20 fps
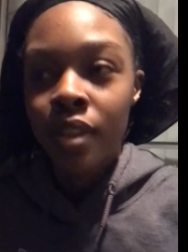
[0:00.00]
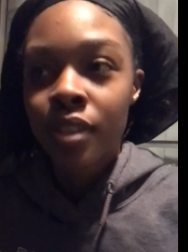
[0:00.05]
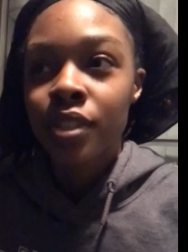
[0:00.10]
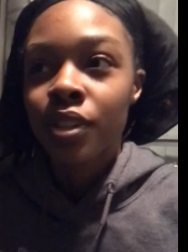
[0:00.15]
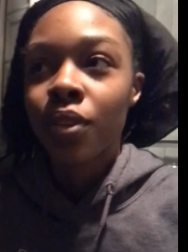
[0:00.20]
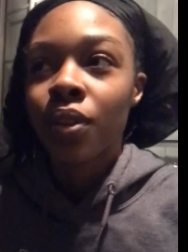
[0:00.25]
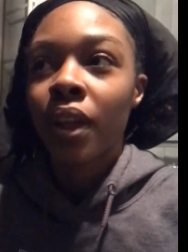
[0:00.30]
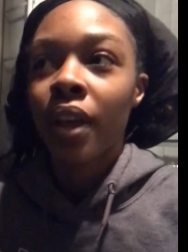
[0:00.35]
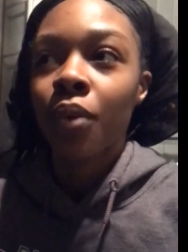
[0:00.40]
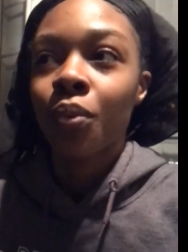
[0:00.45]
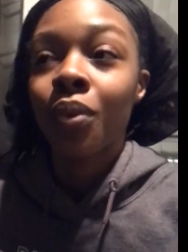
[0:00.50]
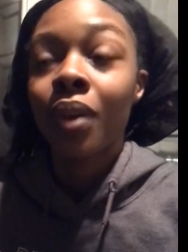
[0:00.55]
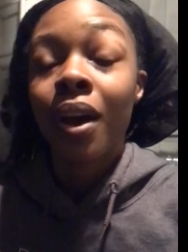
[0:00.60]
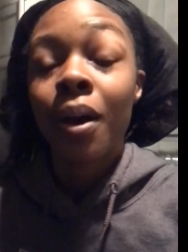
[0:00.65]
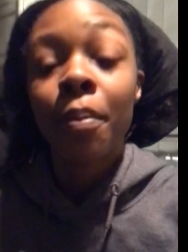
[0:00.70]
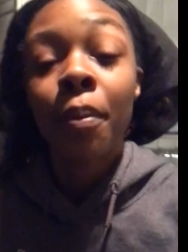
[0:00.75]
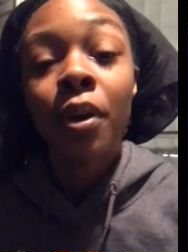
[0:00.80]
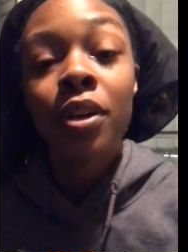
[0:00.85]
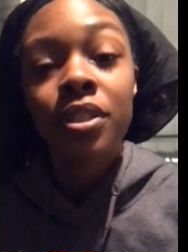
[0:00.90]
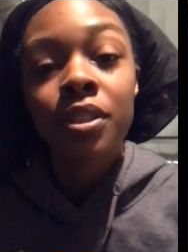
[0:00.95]
So like when
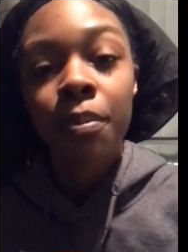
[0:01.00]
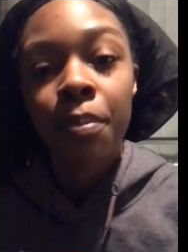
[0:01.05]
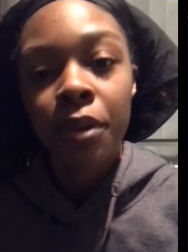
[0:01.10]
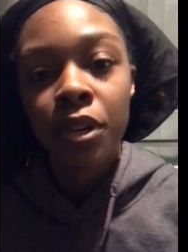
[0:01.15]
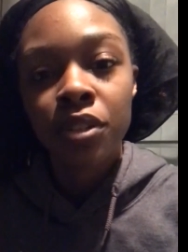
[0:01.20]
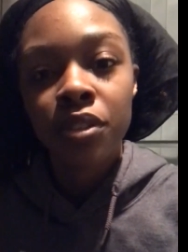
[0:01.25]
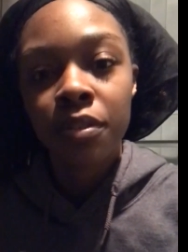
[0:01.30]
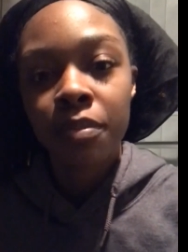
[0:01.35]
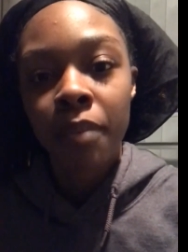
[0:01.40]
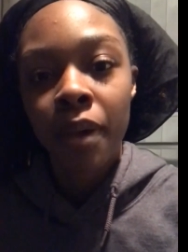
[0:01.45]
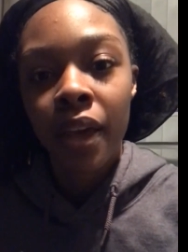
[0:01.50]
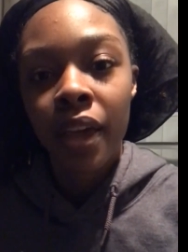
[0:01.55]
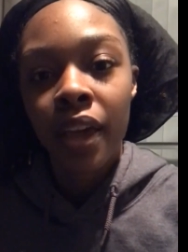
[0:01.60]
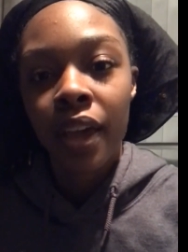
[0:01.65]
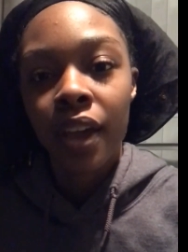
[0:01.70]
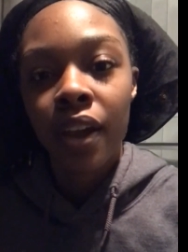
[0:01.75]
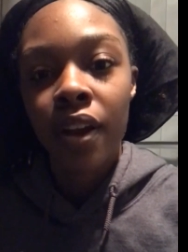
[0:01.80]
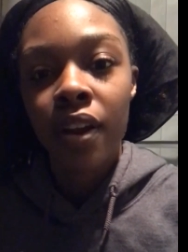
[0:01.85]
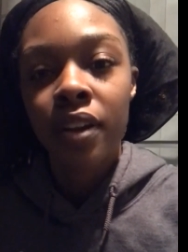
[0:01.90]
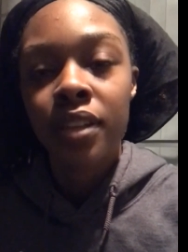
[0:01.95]
I post a picture of my
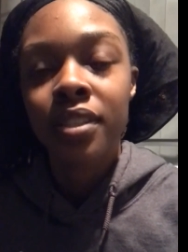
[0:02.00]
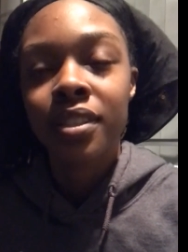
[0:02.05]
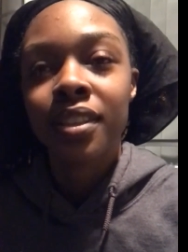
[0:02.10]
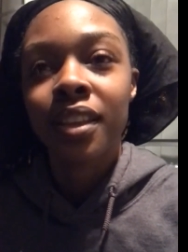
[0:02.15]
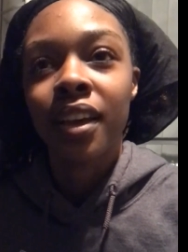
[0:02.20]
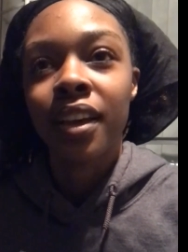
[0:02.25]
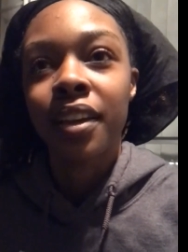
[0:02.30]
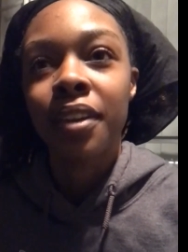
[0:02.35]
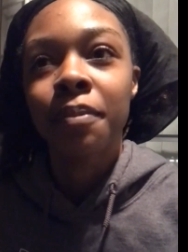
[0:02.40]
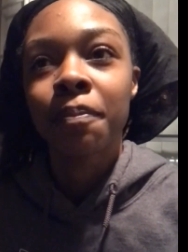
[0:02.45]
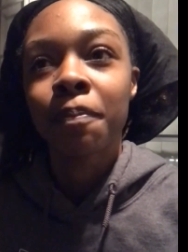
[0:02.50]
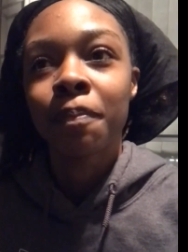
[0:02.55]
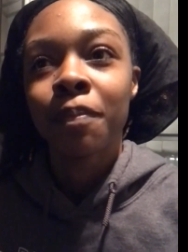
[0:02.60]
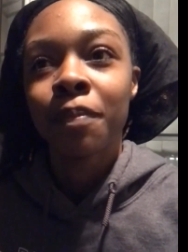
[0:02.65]
hair, it's like